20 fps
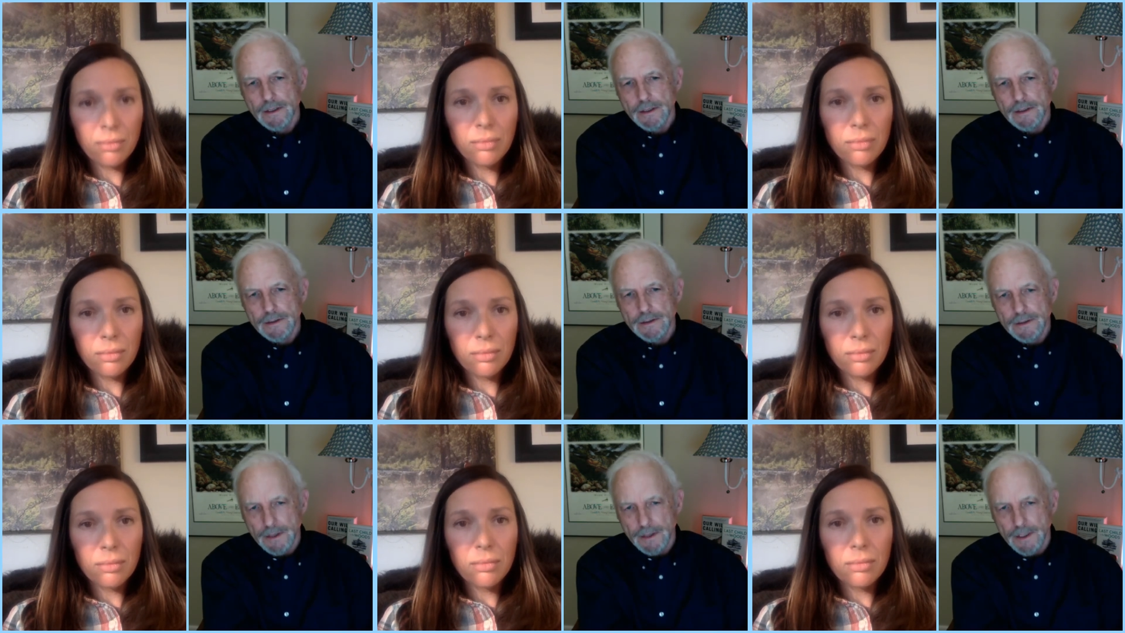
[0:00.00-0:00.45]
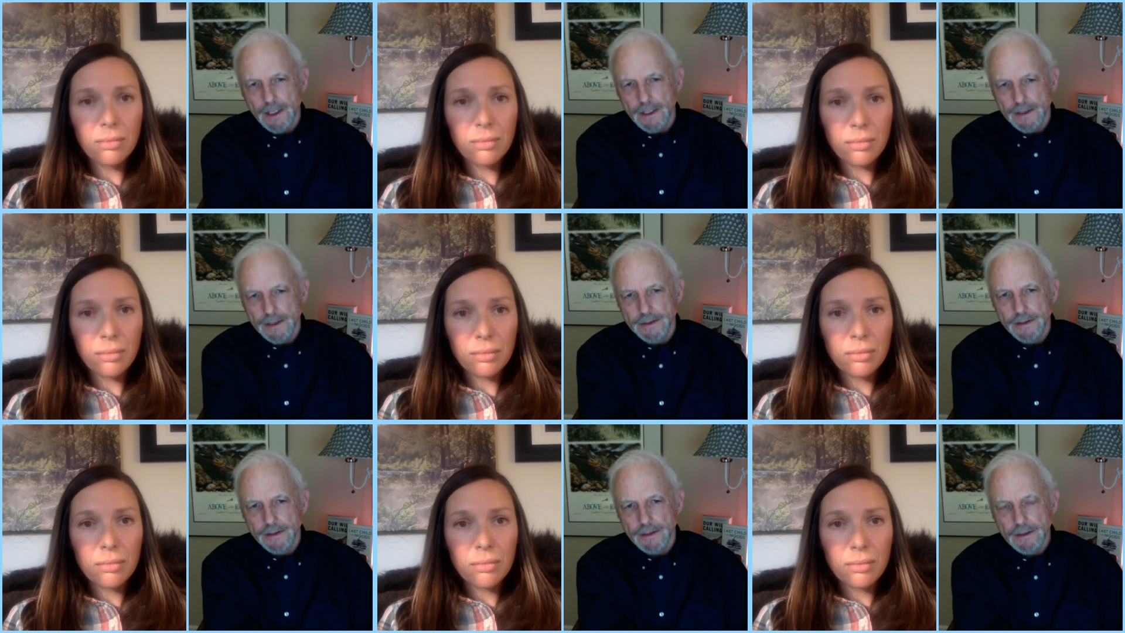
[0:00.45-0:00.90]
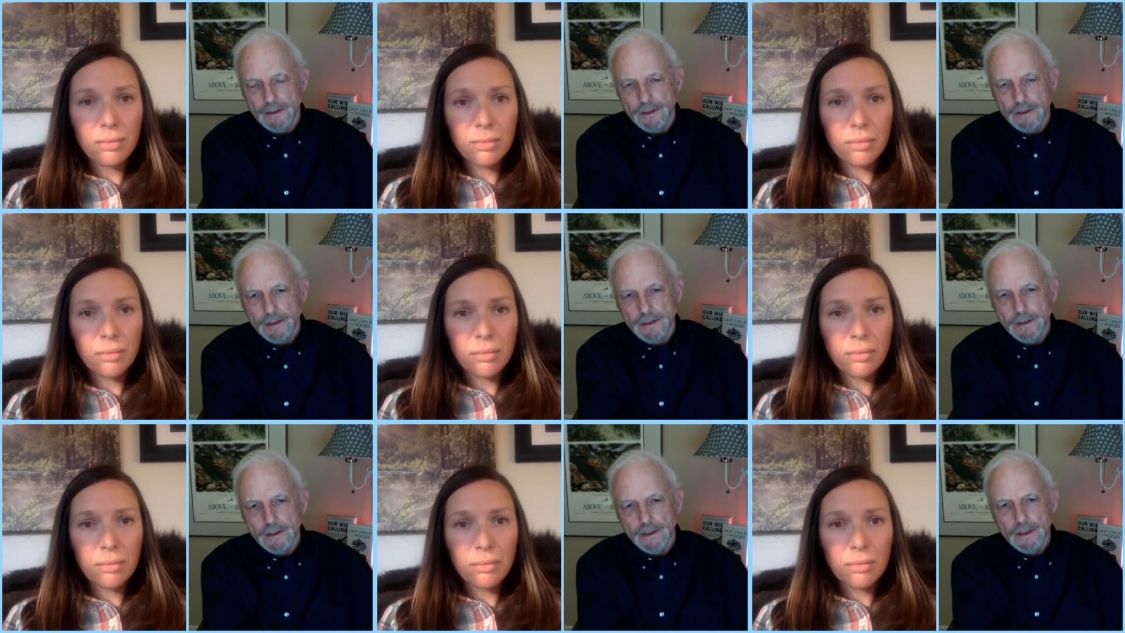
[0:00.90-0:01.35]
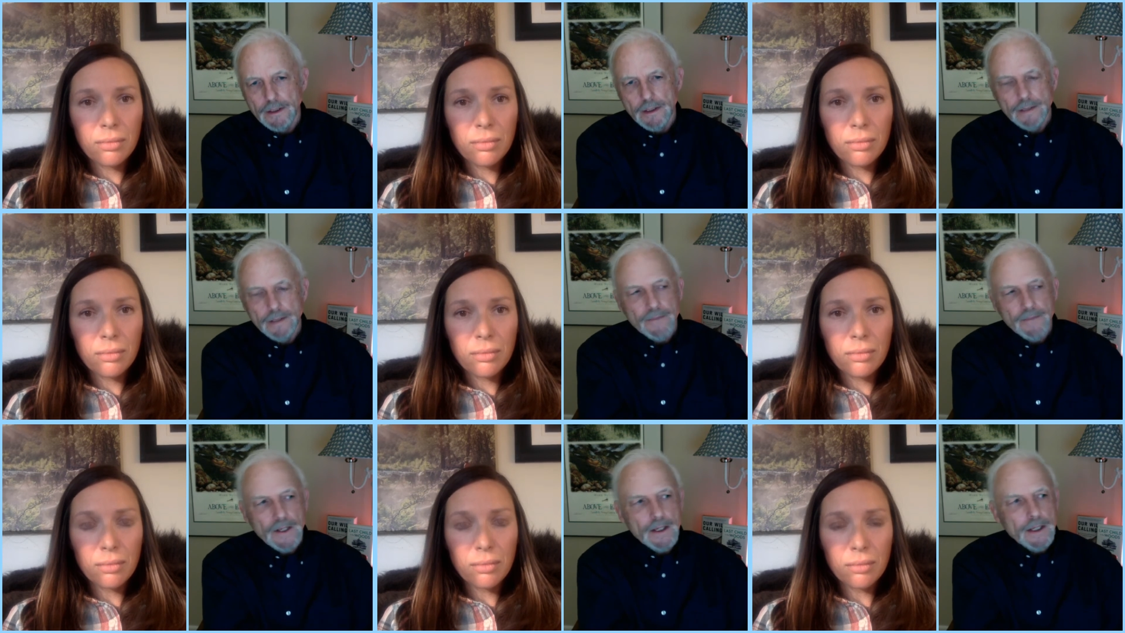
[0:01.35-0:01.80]
Speaker 1: to nature
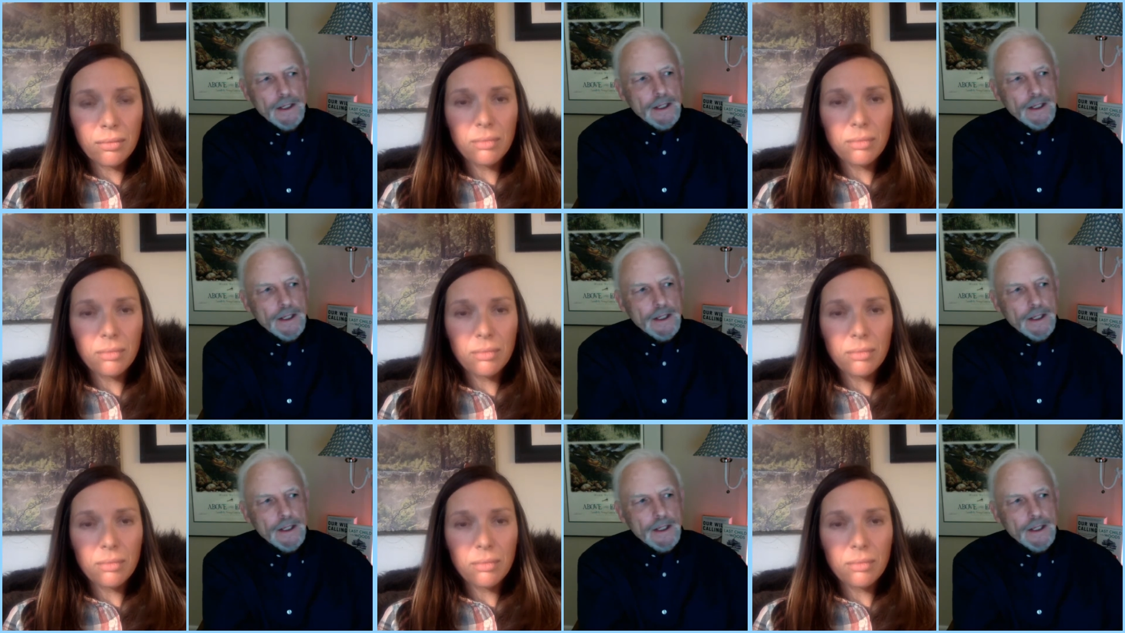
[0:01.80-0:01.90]
Mm-hmm.